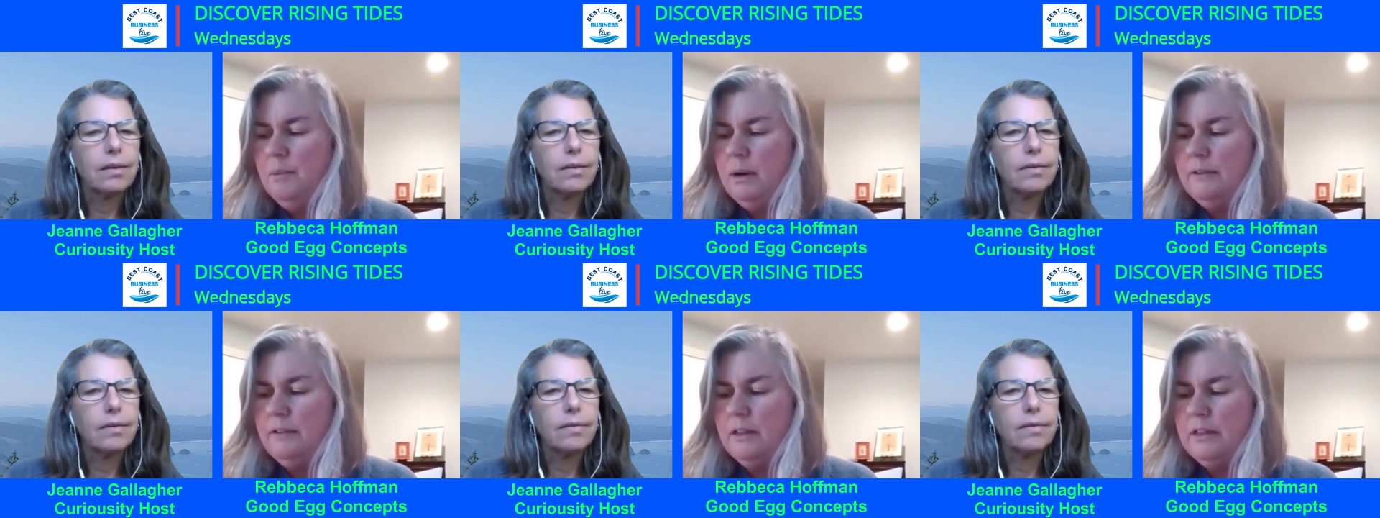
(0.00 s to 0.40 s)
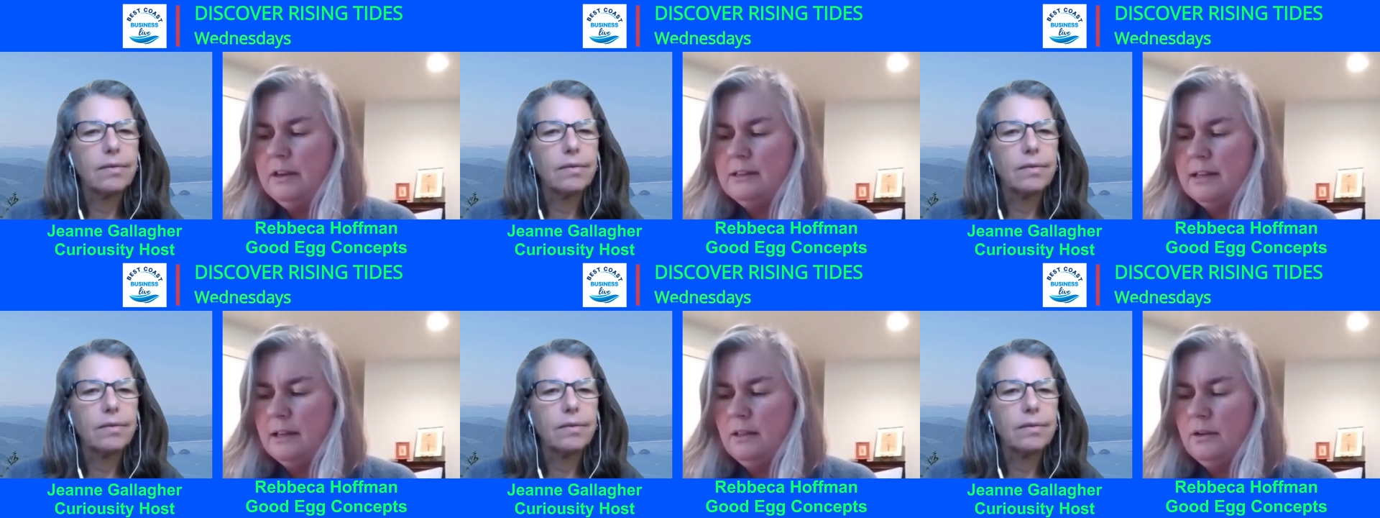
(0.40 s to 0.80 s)
Speaker 1: uh, and
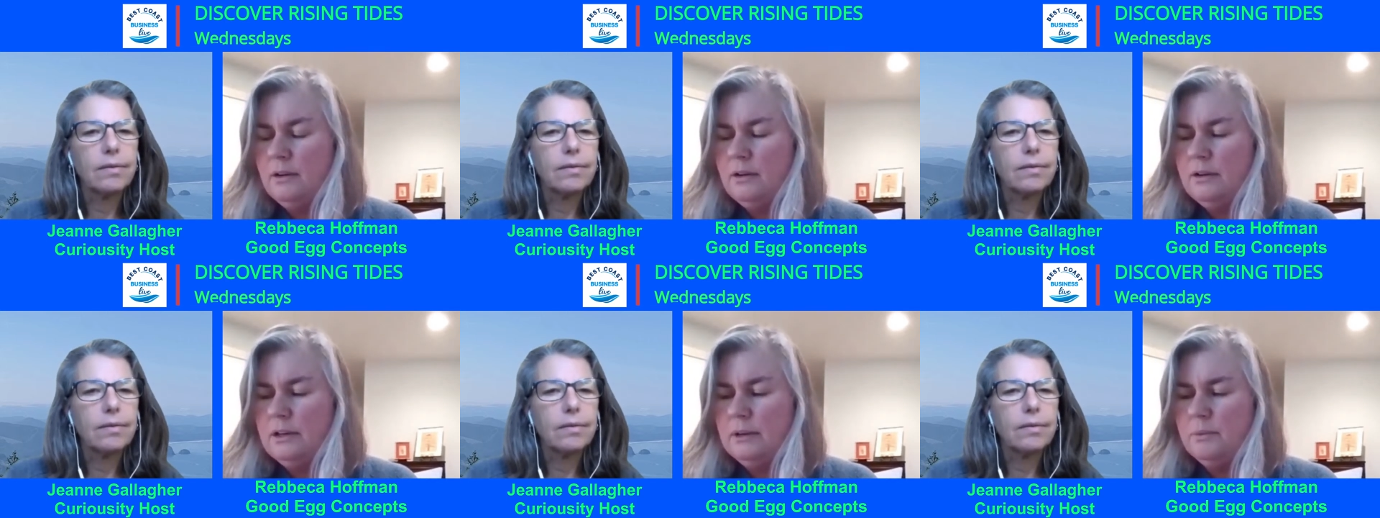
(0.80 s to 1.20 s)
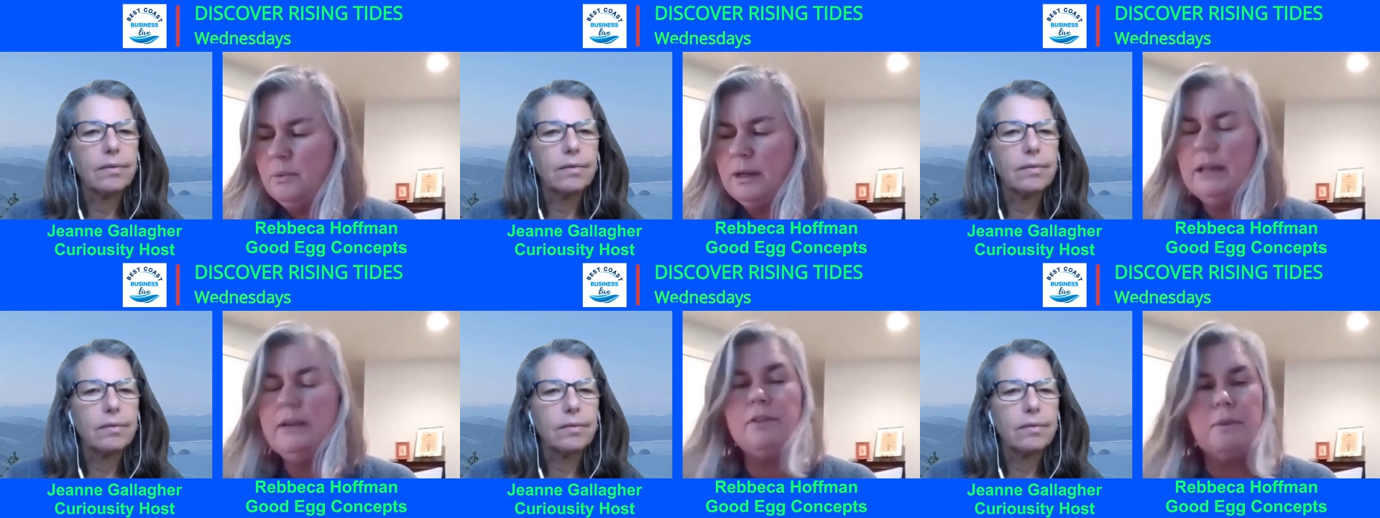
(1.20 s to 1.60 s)
one of the things I
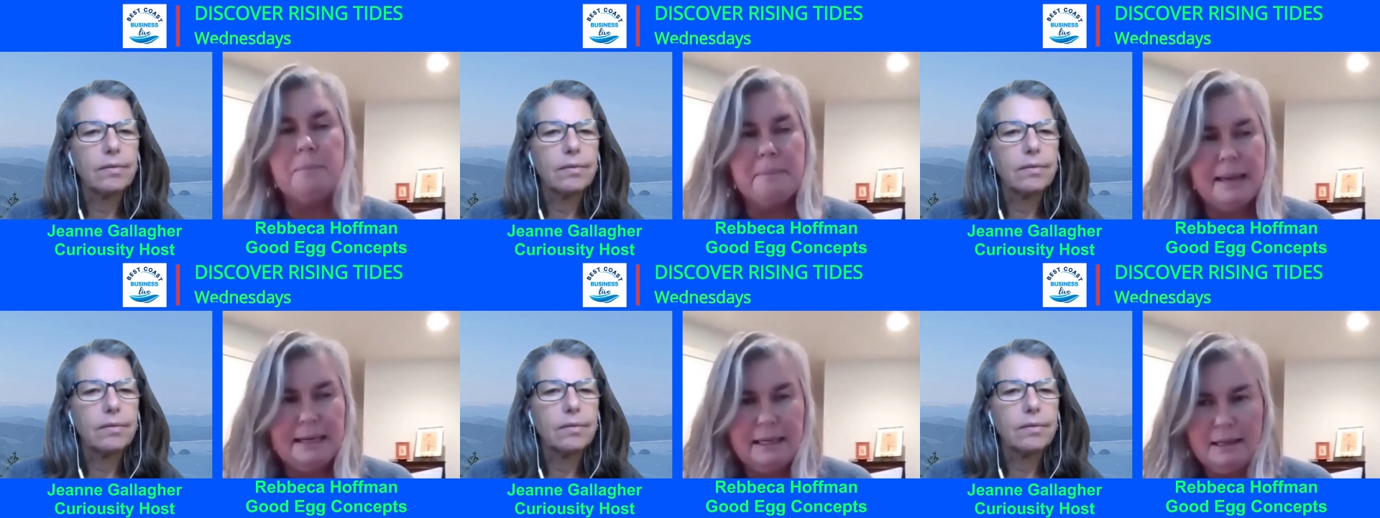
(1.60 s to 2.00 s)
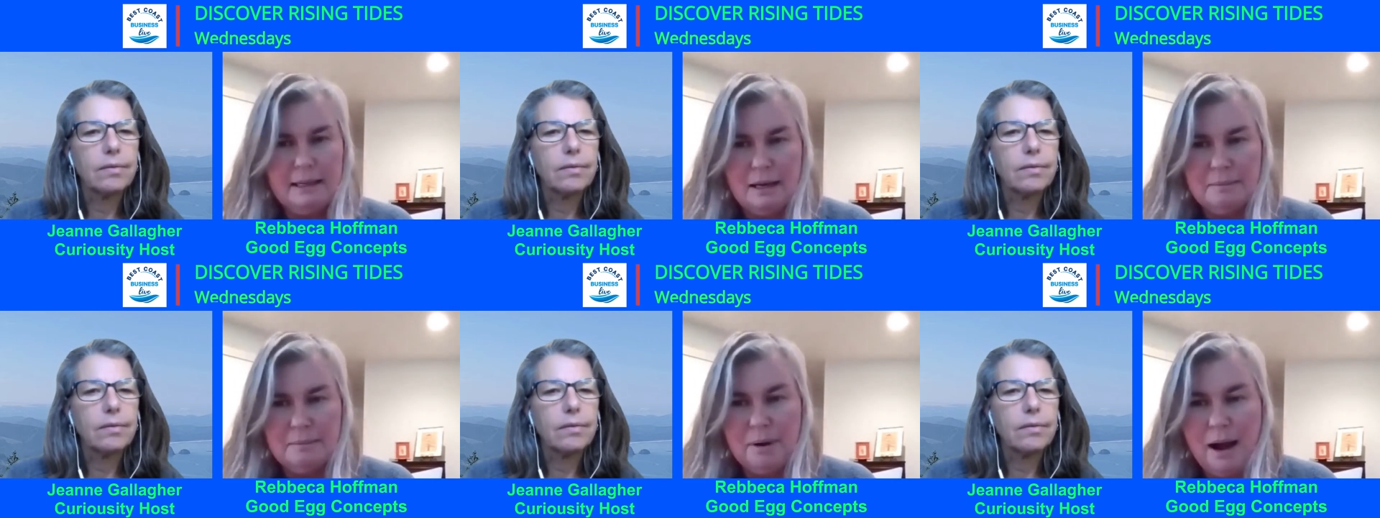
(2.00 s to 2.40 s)
learned in working for
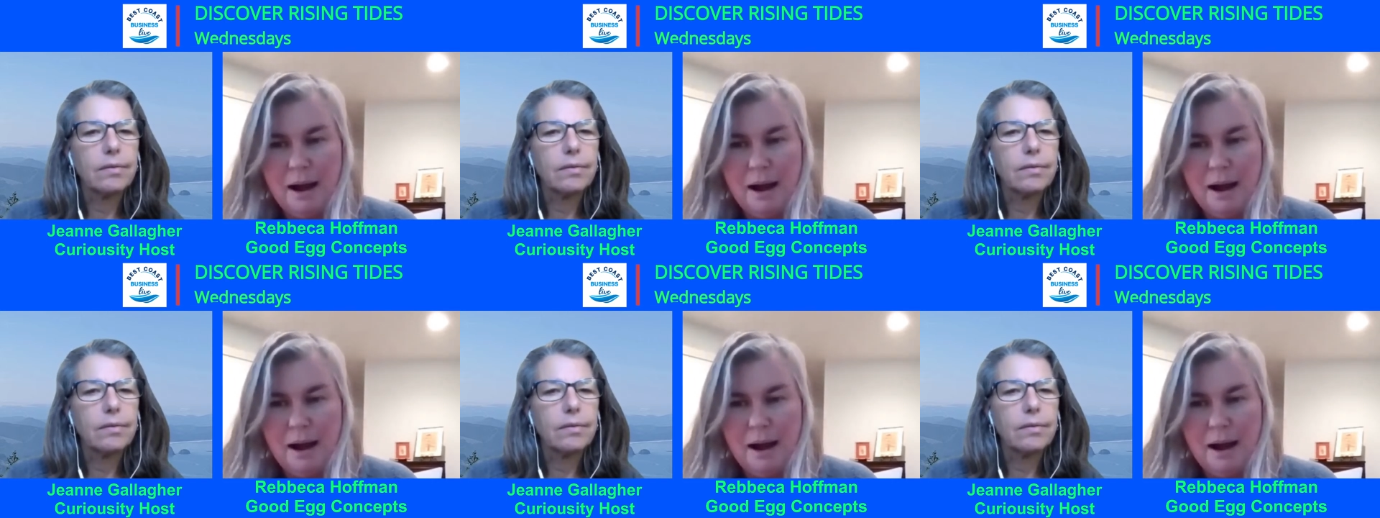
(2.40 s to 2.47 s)
many